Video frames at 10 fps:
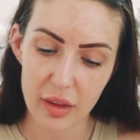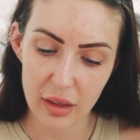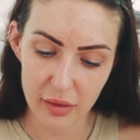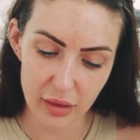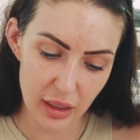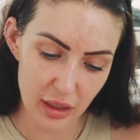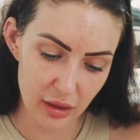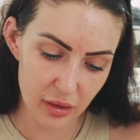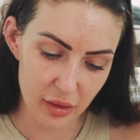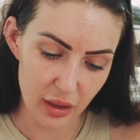this
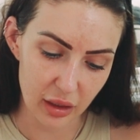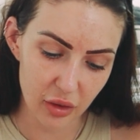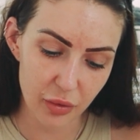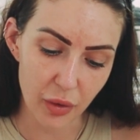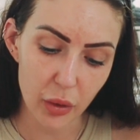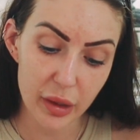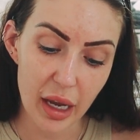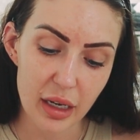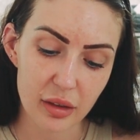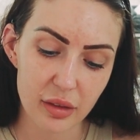is an
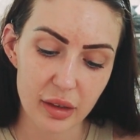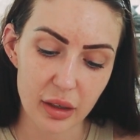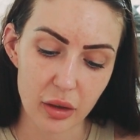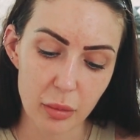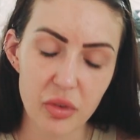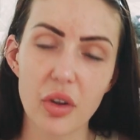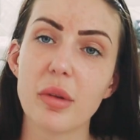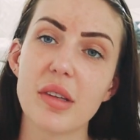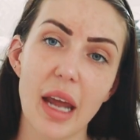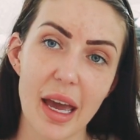exfoliating serum, so
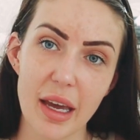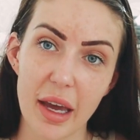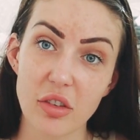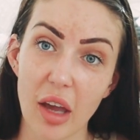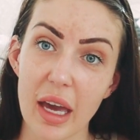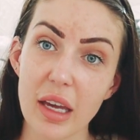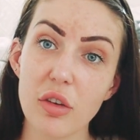it's an AHA.